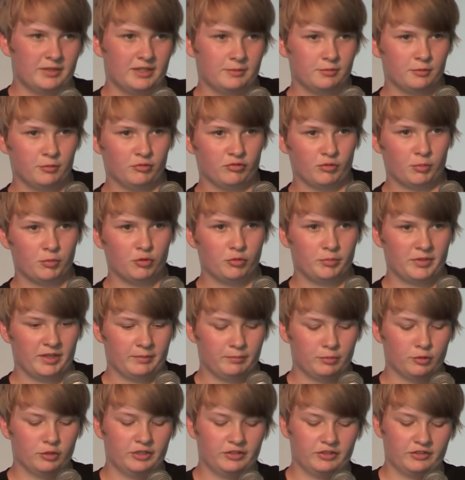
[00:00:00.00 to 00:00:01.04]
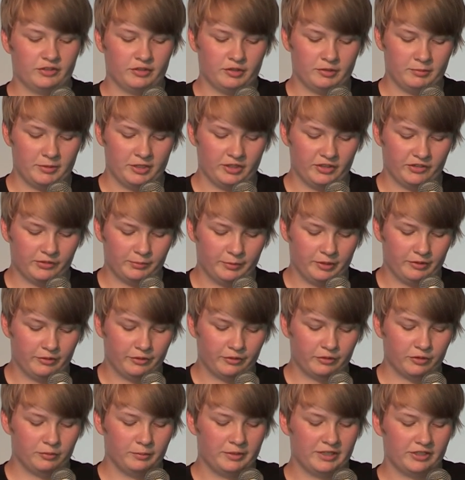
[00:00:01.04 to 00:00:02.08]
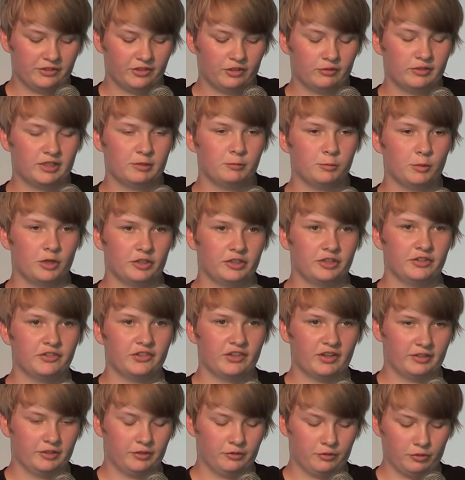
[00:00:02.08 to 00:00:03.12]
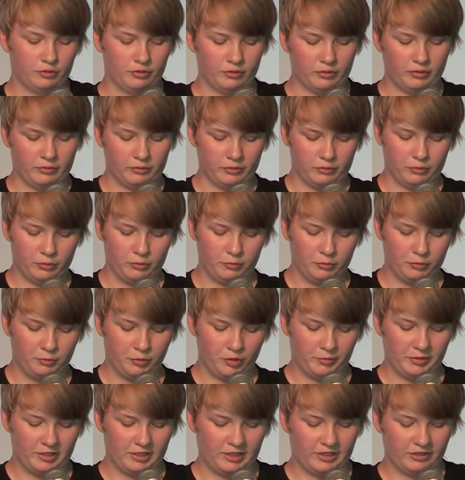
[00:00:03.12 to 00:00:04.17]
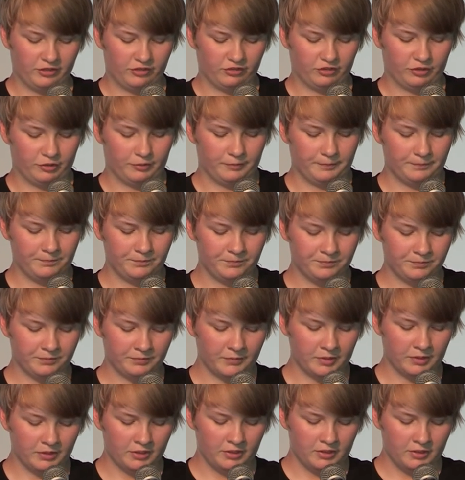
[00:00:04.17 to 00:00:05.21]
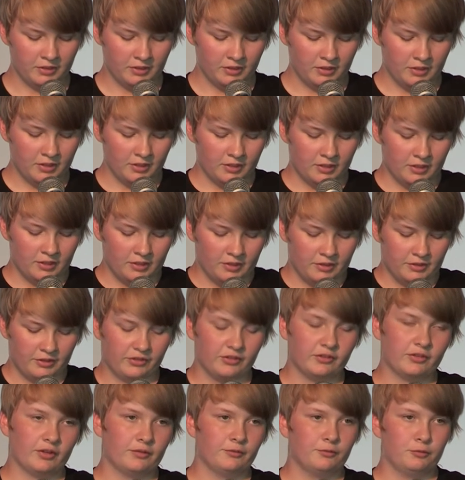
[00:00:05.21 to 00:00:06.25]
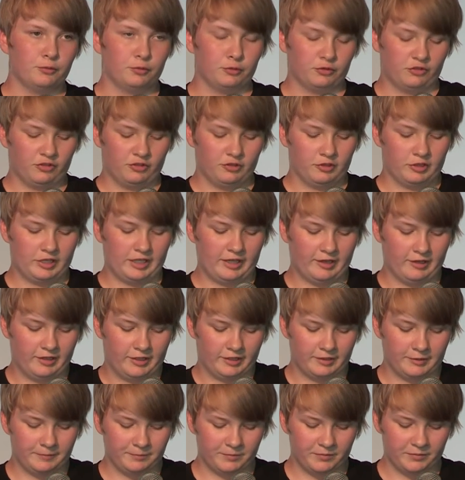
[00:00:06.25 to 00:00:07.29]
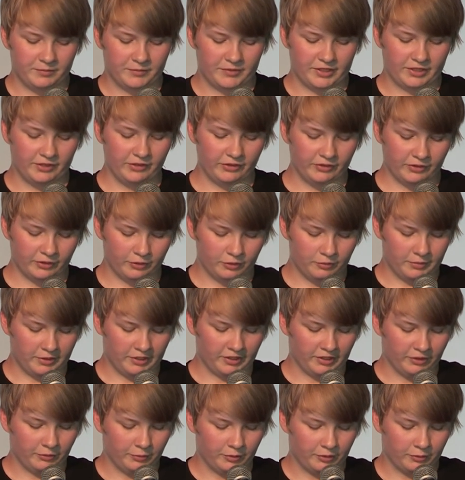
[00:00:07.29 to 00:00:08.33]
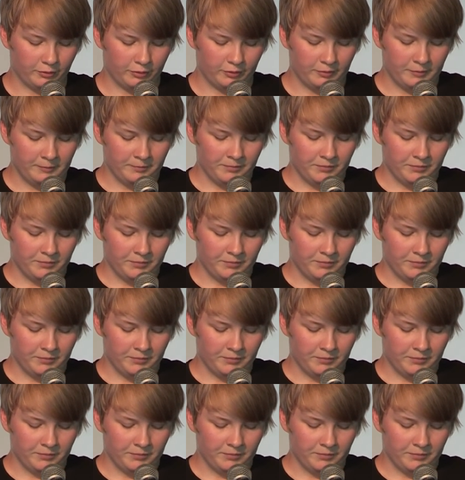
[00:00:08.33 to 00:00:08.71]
people report being bullied in the past month, compared to only 1 in 10 in the normal population. This is unfortunately high. This, combined with